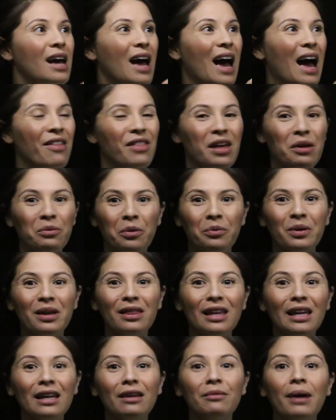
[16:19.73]
And then when we
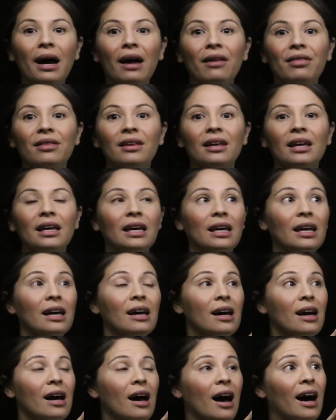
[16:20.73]
think about
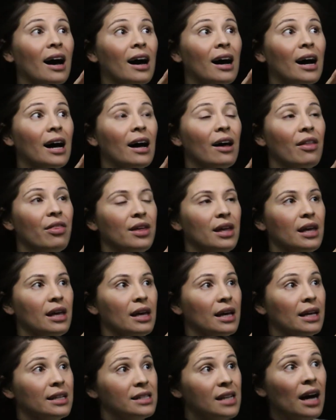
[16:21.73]

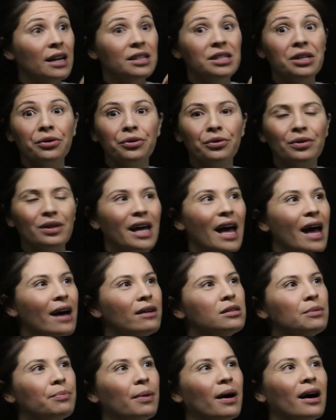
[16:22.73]
its arterial
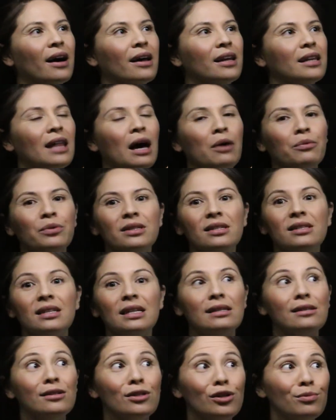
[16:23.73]
counterpart, that was the
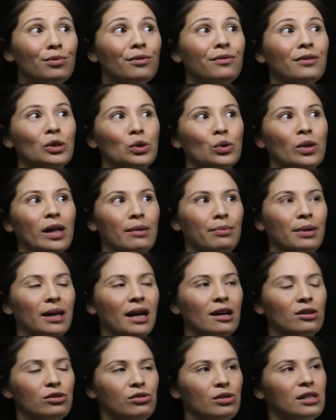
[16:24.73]
superficial
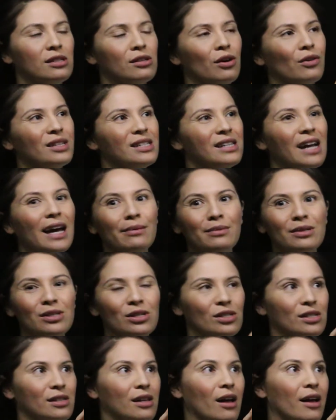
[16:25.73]
epigastric. So its name is
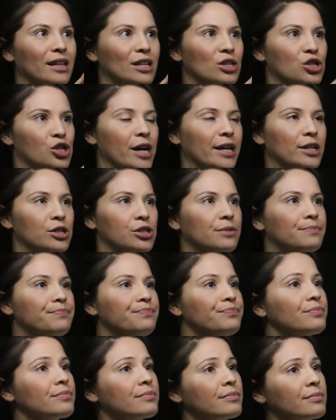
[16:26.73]
just slightly changed.
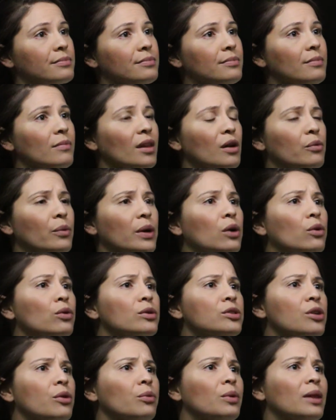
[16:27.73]
We
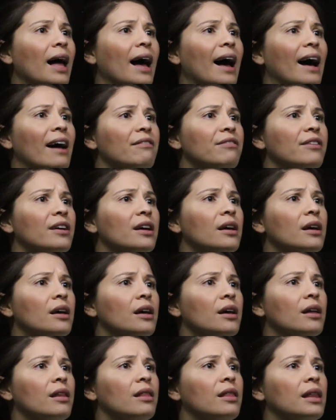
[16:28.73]
also will have
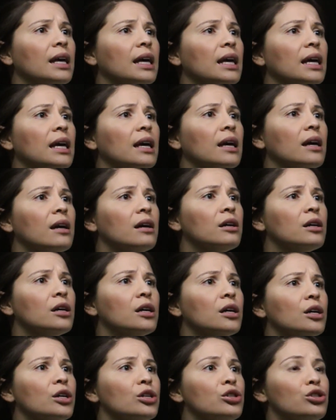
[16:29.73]
the
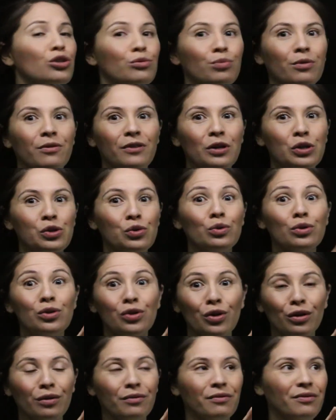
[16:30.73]
superficial
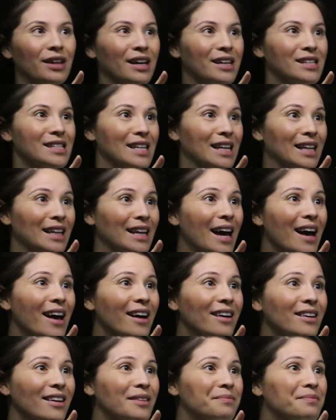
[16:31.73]
circumflex
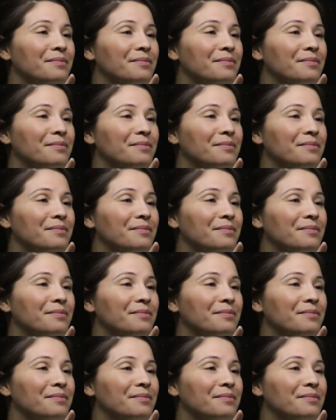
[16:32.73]
iliac.